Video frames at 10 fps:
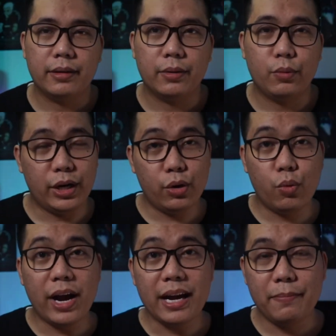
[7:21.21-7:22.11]
Wanna know
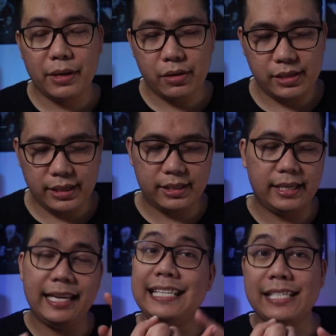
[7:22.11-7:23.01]
why? Because it's
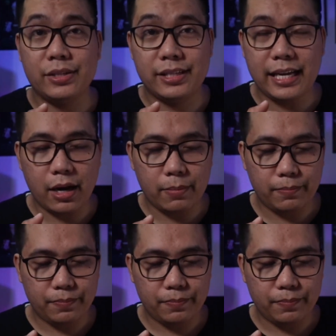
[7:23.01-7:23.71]
easy to set up.